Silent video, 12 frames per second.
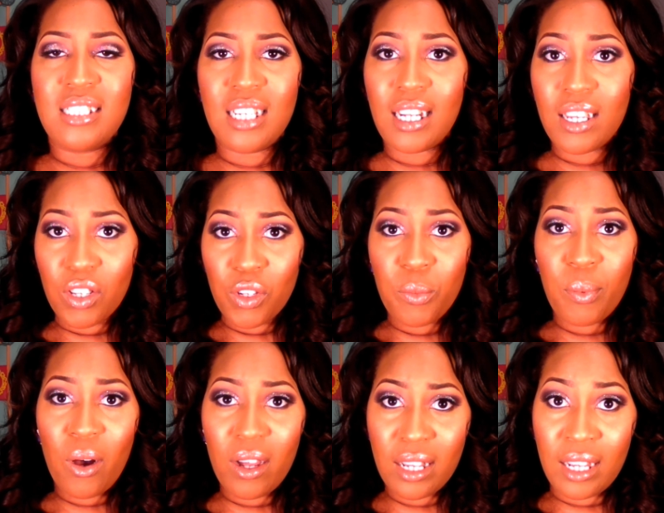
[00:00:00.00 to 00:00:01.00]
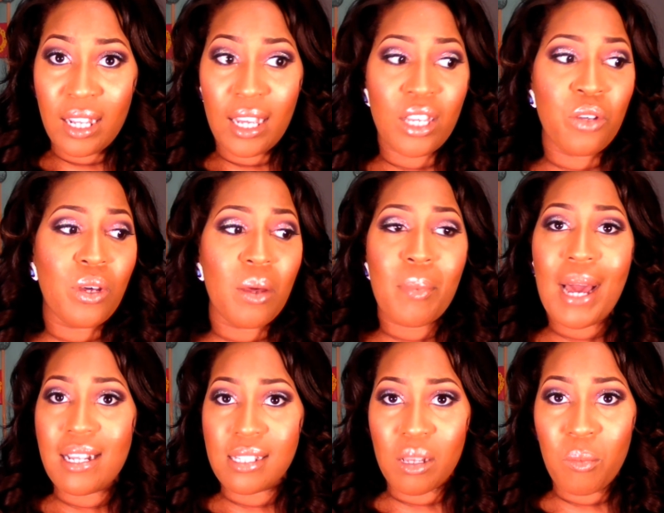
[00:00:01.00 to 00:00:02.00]
didn't. You bought it, and you can buy
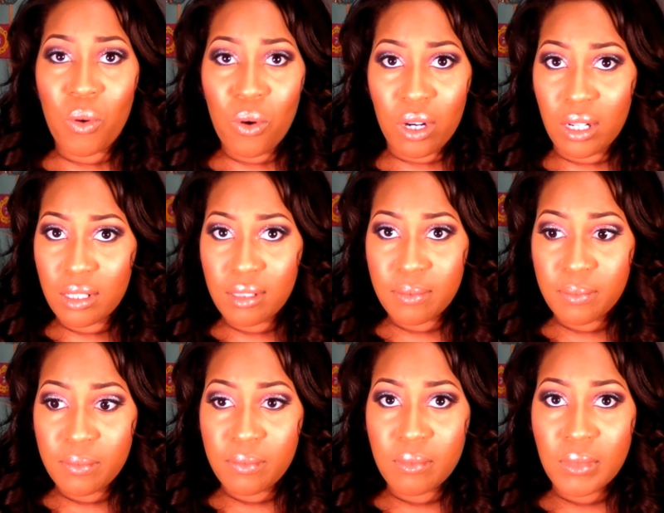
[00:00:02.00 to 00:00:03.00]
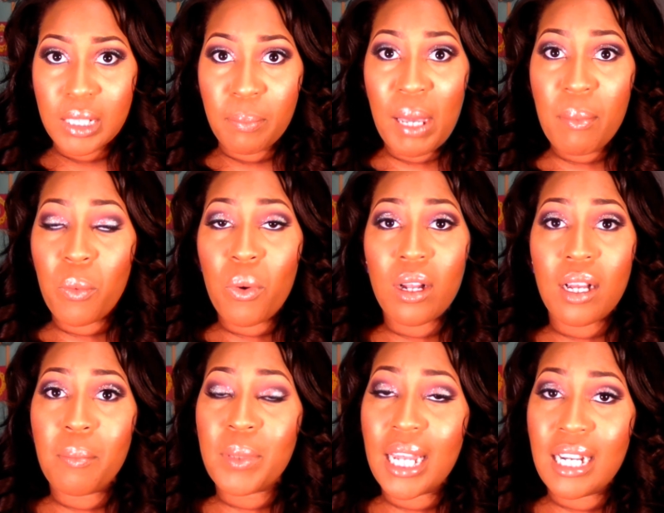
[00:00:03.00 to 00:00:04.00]
some more. People weren't
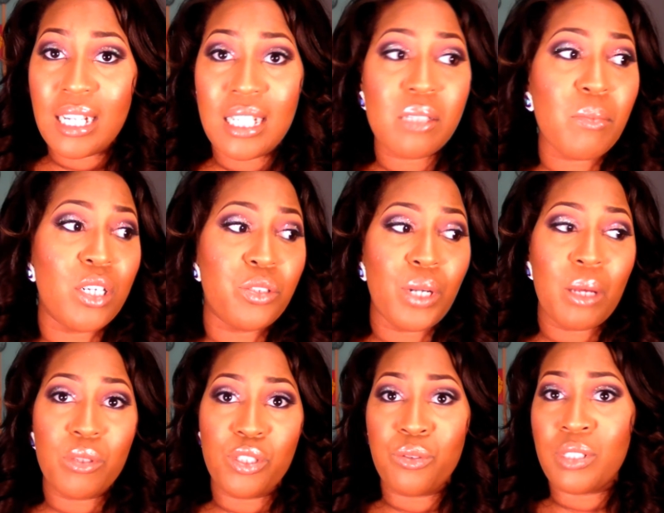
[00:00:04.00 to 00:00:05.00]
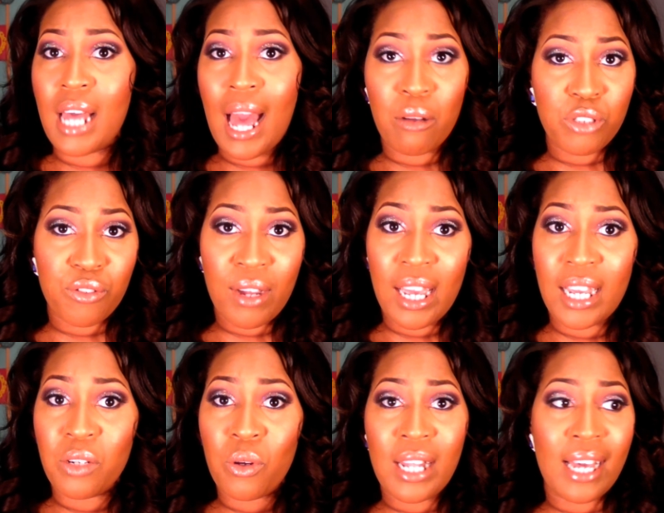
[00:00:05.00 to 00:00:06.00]
complaining this much when they were using Outre
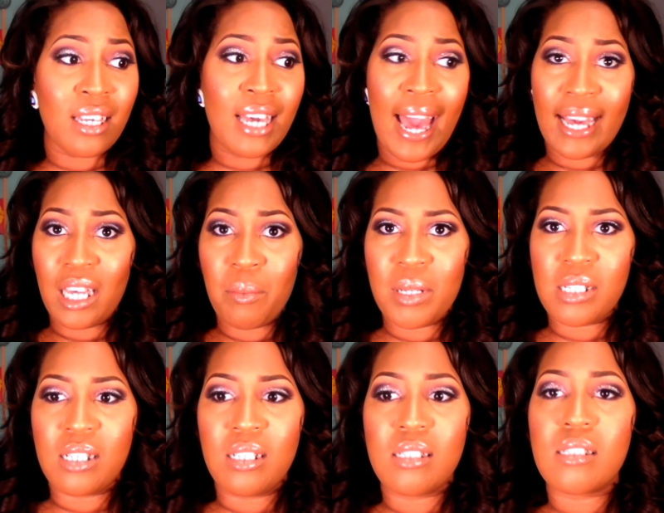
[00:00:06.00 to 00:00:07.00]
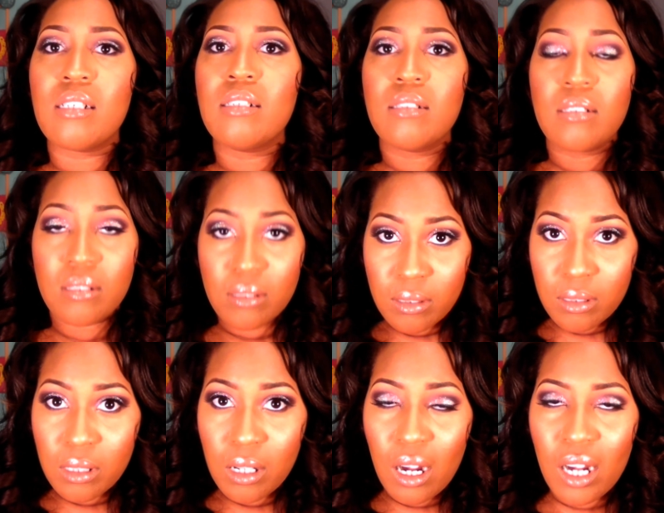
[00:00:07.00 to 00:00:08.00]
and all that yucky business.
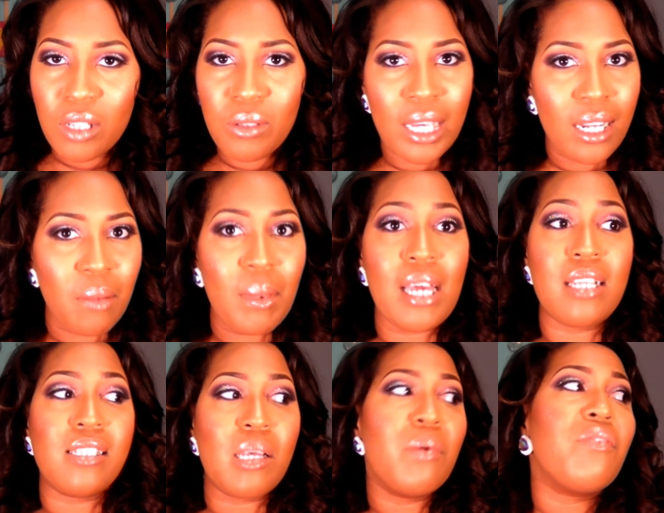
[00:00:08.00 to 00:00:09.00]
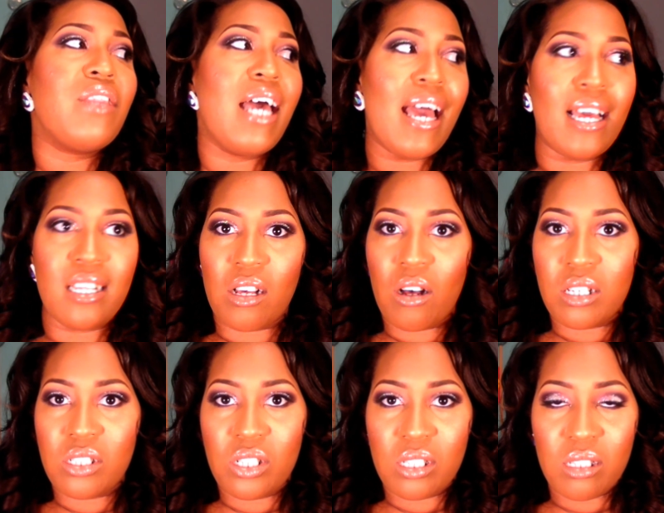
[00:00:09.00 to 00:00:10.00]
Are you kidding me? And some of that
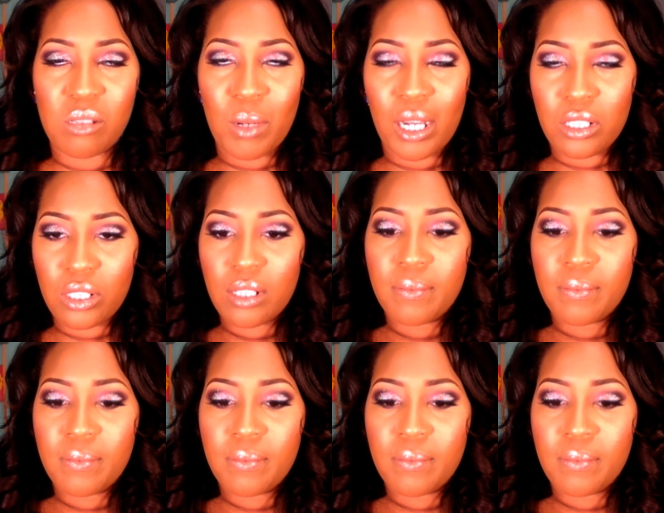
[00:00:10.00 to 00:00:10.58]
costs just as much.